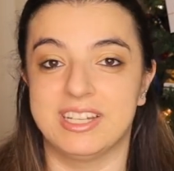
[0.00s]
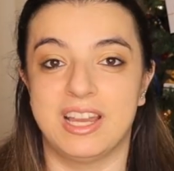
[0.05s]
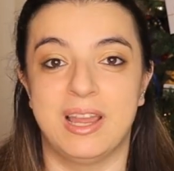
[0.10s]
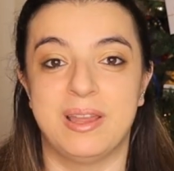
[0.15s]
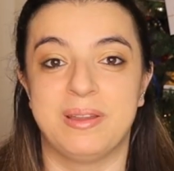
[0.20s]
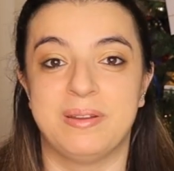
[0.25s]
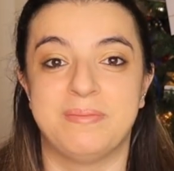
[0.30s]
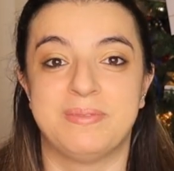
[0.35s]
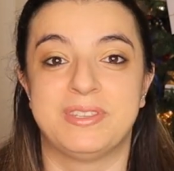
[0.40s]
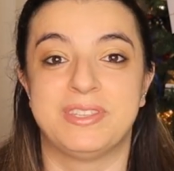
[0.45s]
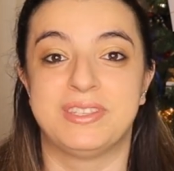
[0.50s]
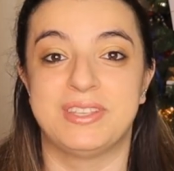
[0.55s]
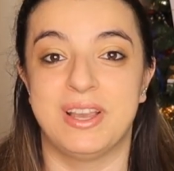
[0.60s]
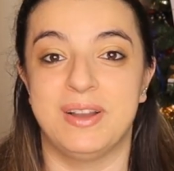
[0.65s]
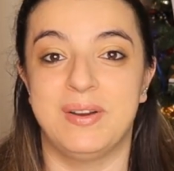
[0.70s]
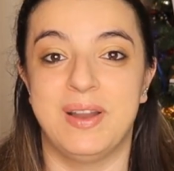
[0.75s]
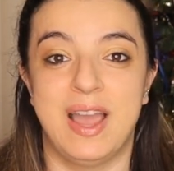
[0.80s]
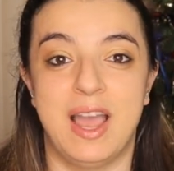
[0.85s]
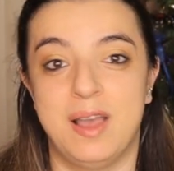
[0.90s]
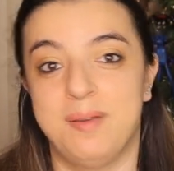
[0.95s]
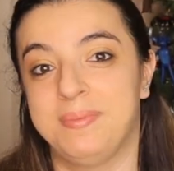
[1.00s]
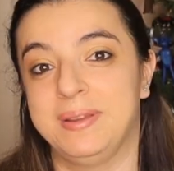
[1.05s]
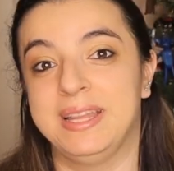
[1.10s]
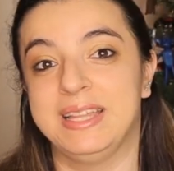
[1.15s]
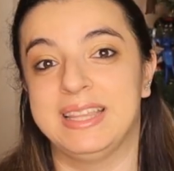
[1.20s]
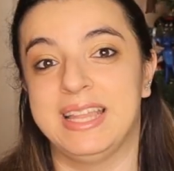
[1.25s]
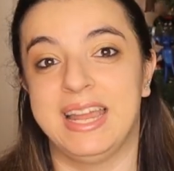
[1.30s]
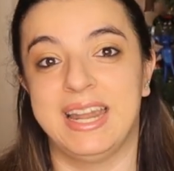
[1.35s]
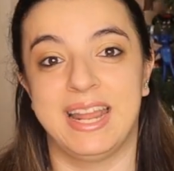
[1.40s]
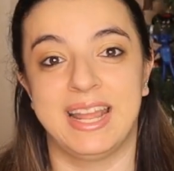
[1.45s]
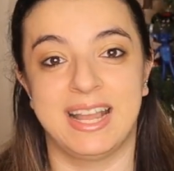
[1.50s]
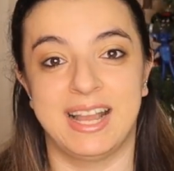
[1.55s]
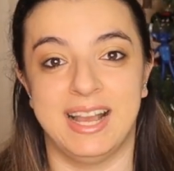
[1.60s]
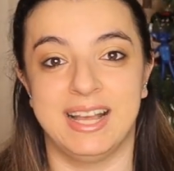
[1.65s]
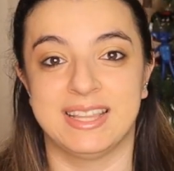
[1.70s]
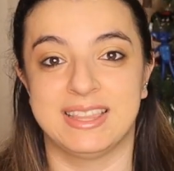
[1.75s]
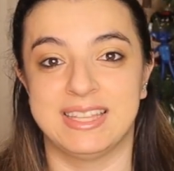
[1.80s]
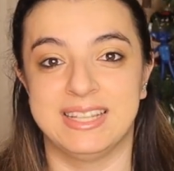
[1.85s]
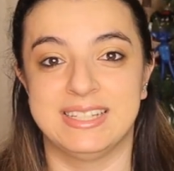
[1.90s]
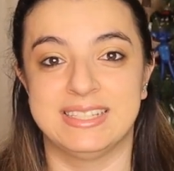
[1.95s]
I am so happy that I
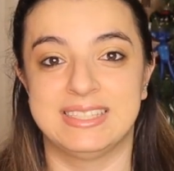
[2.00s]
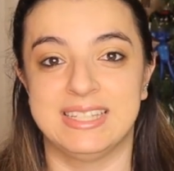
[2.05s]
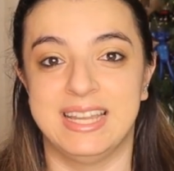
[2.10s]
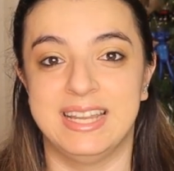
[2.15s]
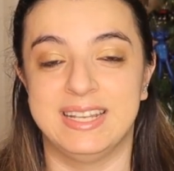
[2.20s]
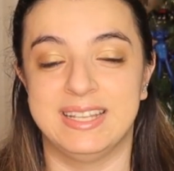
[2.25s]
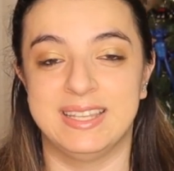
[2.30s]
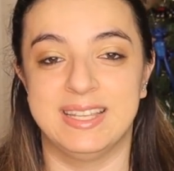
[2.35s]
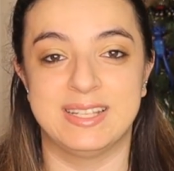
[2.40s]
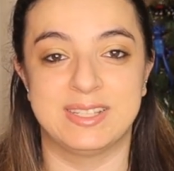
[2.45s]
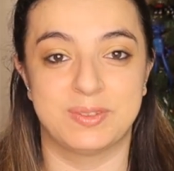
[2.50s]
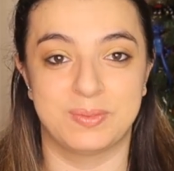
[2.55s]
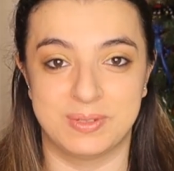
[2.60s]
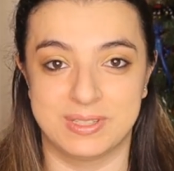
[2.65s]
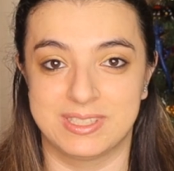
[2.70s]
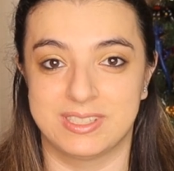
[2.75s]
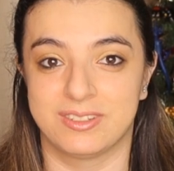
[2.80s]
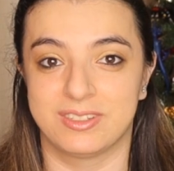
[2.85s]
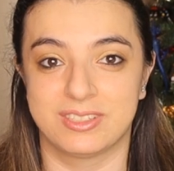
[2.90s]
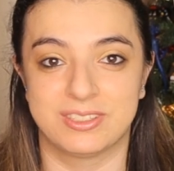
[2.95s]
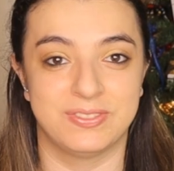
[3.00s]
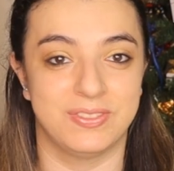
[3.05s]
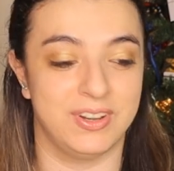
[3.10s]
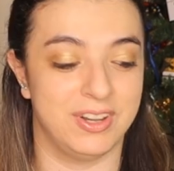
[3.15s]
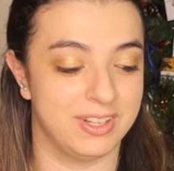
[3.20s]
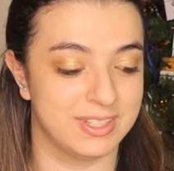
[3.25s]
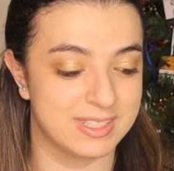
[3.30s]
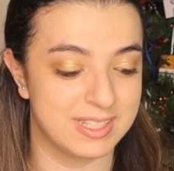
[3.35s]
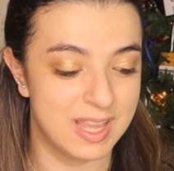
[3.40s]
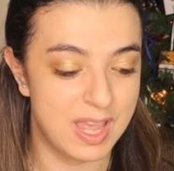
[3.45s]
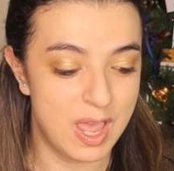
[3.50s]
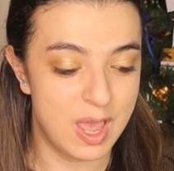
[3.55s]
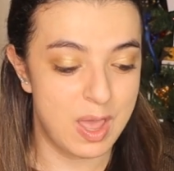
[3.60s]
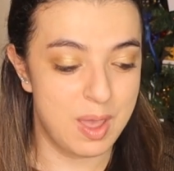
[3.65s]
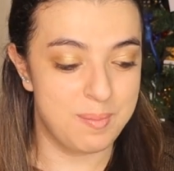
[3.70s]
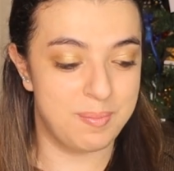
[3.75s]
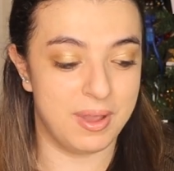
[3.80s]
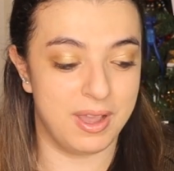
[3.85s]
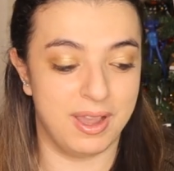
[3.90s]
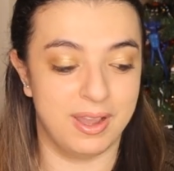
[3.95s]
got this in this Wizard's Vault,
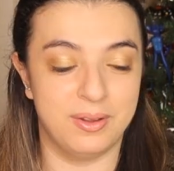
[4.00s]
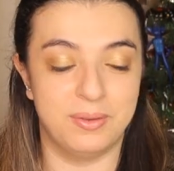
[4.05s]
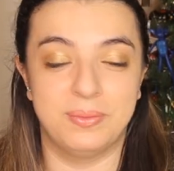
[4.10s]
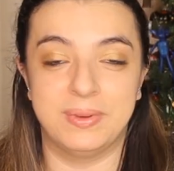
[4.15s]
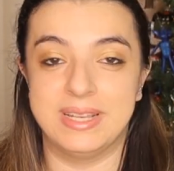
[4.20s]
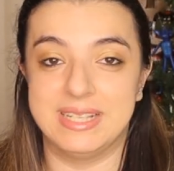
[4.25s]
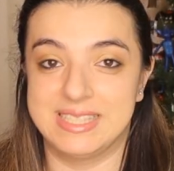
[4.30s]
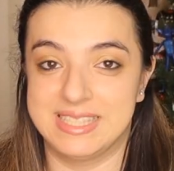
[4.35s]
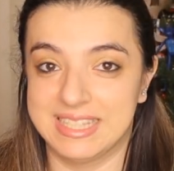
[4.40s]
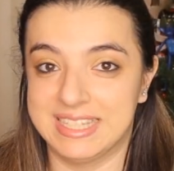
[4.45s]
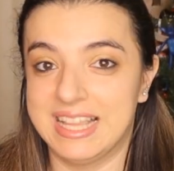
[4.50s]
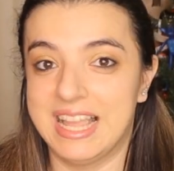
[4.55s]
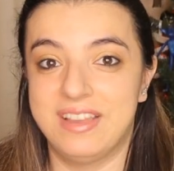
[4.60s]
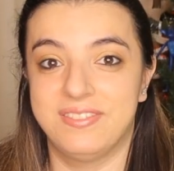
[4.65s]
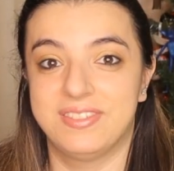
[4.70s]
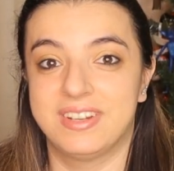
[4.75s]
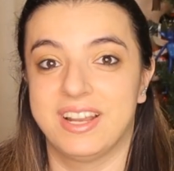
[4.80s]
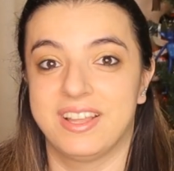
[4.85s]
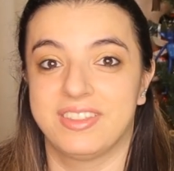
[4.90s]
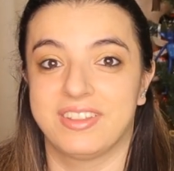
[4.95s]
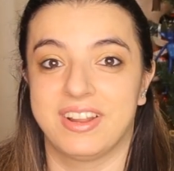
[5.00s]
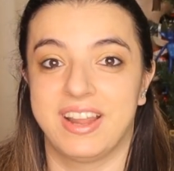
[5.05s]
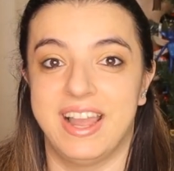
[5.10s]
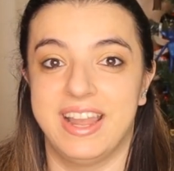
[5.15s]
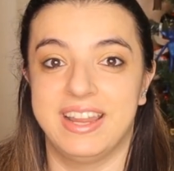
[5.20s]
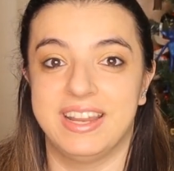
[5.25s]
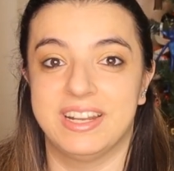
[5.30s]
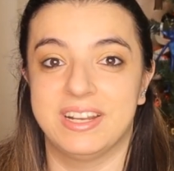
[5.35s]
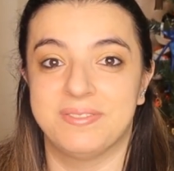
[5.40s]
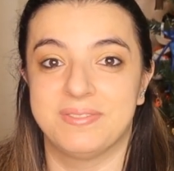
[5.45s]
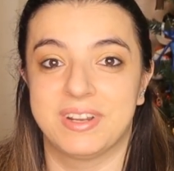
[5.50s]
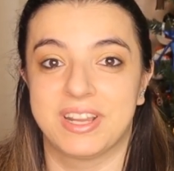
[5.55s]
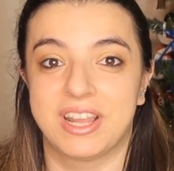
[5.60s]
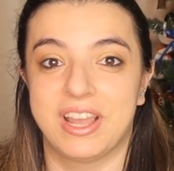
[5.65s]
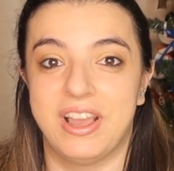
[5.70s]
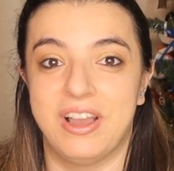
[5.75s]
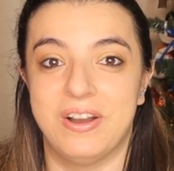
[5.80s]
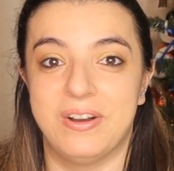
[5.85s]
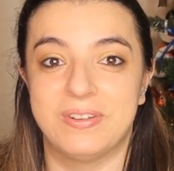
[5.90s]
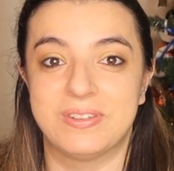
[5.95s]
but we still have another item to
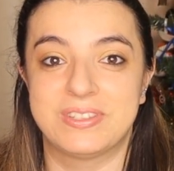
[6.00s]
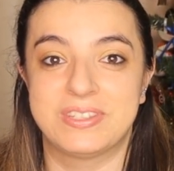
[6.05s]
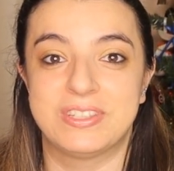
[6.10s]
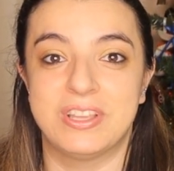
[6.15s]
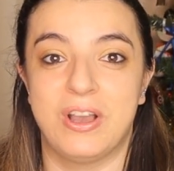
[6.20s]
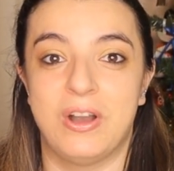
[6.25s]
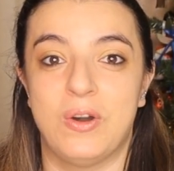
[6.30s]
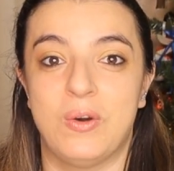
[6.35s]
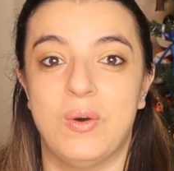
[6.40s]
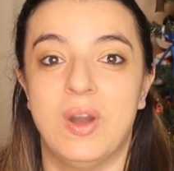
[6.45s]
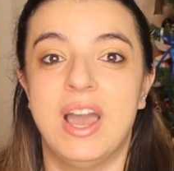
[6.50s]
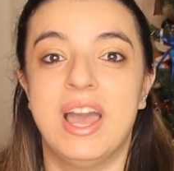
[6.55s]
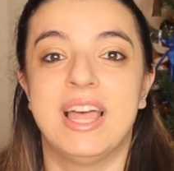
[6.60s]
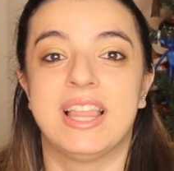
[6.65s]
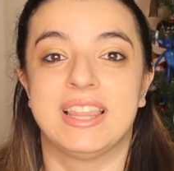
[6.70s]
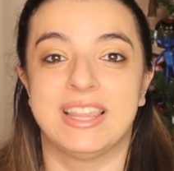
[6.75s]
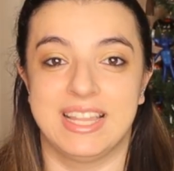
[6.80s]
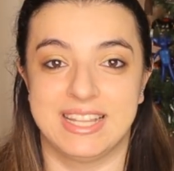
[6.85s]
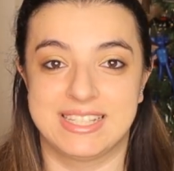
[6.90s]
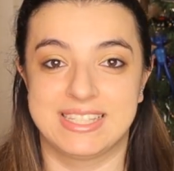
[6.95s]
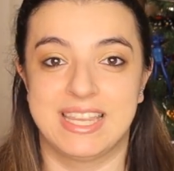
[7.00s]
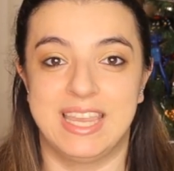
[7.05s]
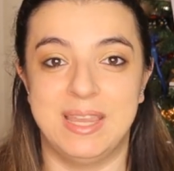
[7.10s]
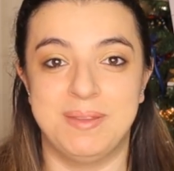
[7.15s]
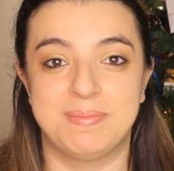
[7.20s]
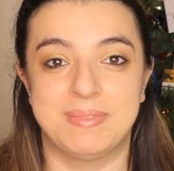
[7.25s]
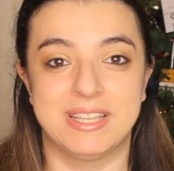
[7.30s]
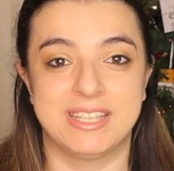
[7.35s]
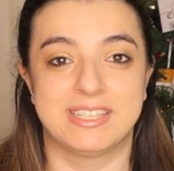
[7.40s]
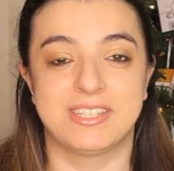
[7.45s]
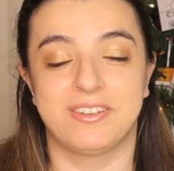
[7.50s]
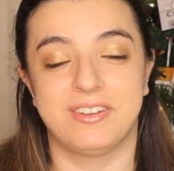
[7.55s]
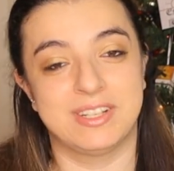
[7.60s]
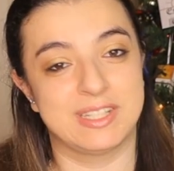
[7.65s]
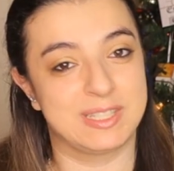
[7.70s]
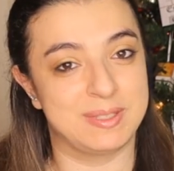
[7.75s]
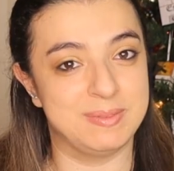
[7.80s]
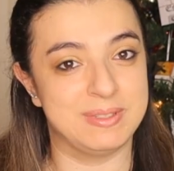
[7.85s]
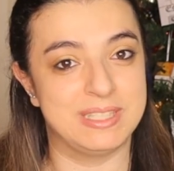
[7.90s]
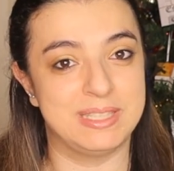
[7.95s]
go, so let's keep this
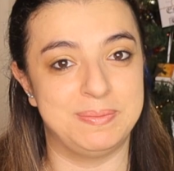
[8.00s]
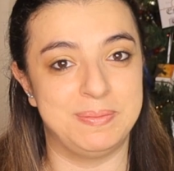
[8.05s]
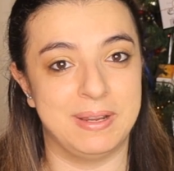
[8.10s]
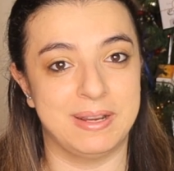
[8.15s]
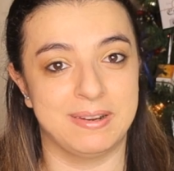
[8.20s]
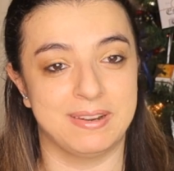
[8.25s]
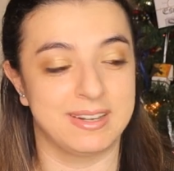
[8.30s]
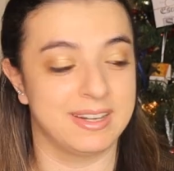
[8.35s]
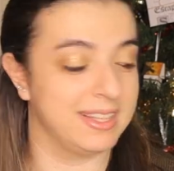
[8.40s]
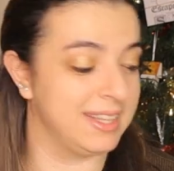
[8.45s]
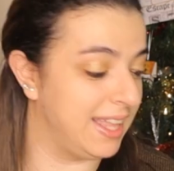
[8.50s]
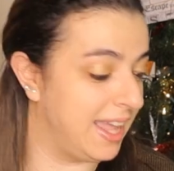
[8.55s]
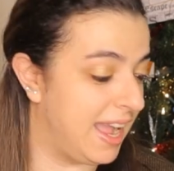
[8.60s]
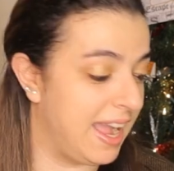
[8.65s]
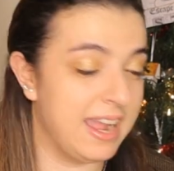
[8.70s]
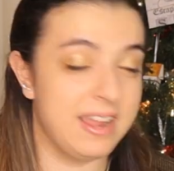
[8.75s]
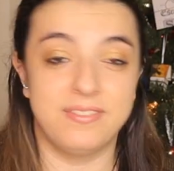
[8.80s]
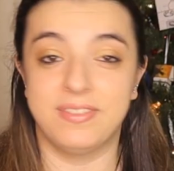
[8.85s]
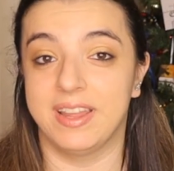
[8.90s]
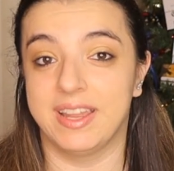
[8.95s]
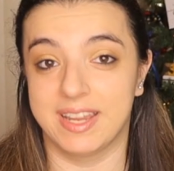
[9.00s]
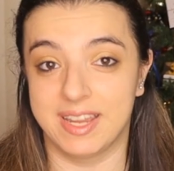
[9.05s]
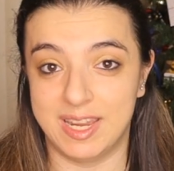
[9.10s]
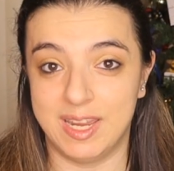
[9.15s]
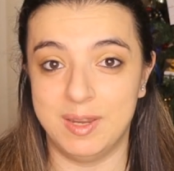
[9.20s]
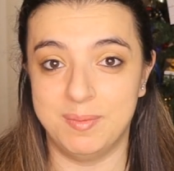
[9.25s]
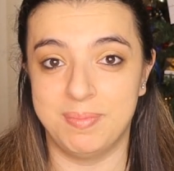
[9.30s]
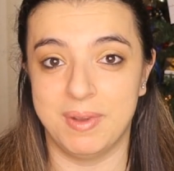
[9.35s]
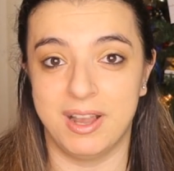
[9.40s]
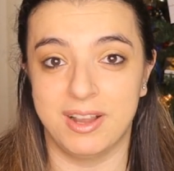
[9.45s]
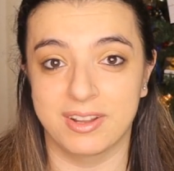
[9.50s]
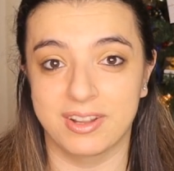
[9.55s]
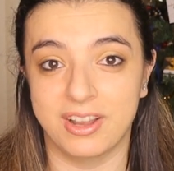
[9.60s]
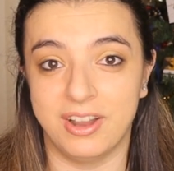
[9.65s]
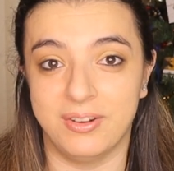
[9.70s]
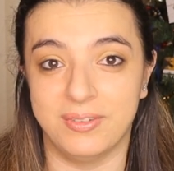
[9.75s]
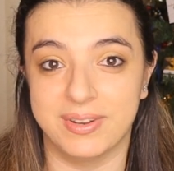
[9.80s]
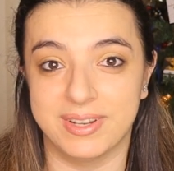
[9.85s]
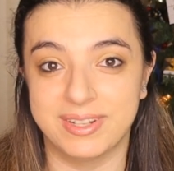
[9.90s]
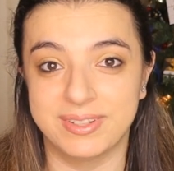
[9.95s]
Christmas spirit alive and keep on
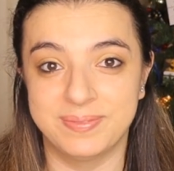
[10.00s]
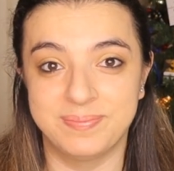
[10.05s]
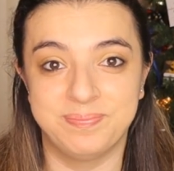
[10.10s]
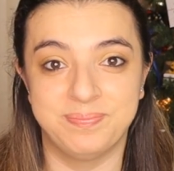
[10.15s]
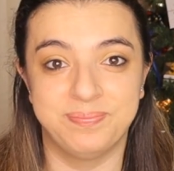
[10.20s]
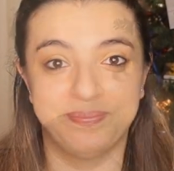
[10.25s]
going.